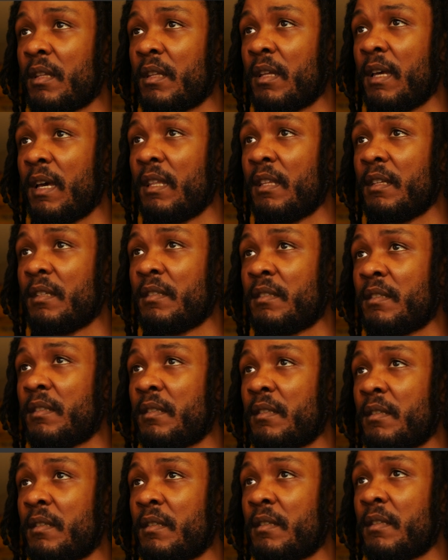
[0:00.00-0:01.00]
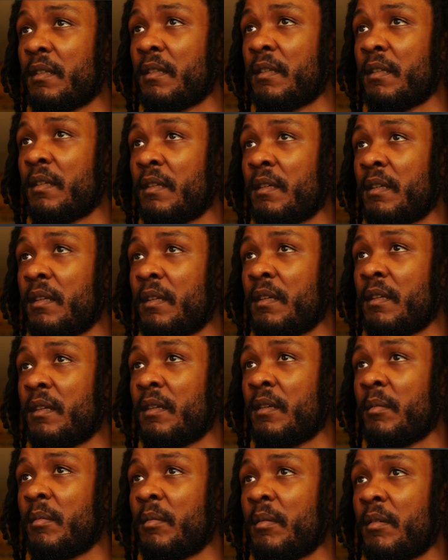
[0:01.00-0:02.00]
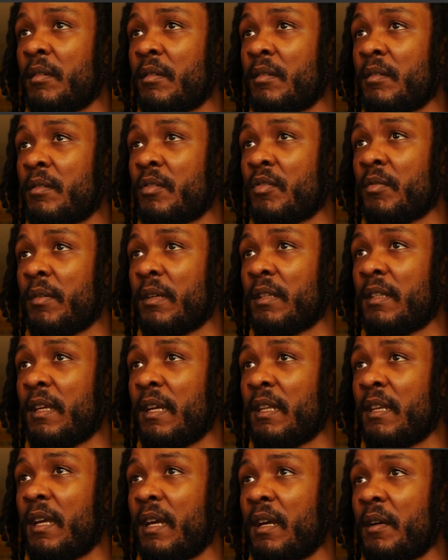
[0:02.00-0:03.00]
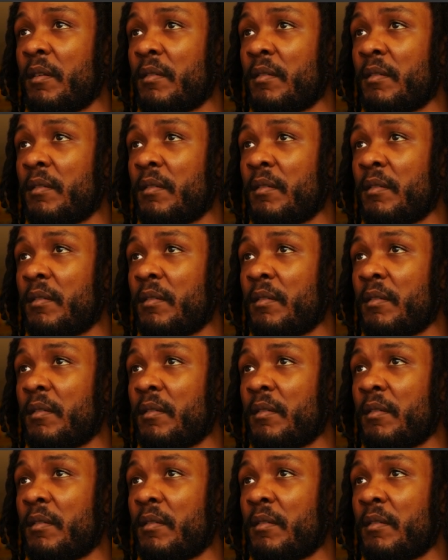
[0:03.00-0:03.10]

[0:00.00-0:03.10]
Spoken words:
Let's shrink that down